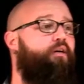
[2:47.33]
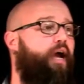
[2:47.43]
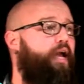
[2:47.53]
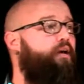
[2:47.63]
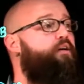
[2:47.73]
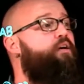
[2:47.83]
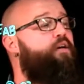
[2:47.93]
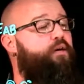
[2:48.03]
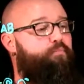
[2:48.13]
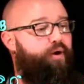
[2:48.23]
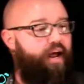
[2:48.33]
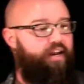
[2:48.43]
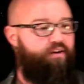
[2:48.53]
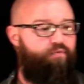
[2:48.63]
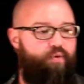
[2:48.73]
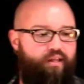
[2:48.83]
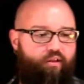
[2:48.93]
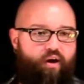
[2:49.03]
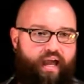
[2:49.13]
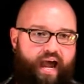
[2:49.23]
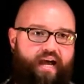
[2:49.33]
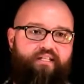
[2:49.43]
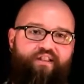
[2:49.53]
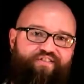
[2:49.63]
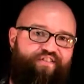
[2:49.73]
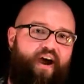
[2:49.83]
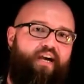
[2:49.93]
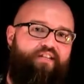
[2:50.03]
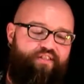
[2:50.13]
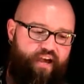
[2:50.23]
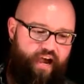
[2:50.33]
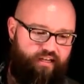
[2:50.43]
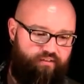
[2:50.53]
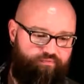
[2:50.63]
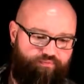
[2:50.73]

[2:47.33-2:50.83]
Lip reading: Okay. But if we look at the fact that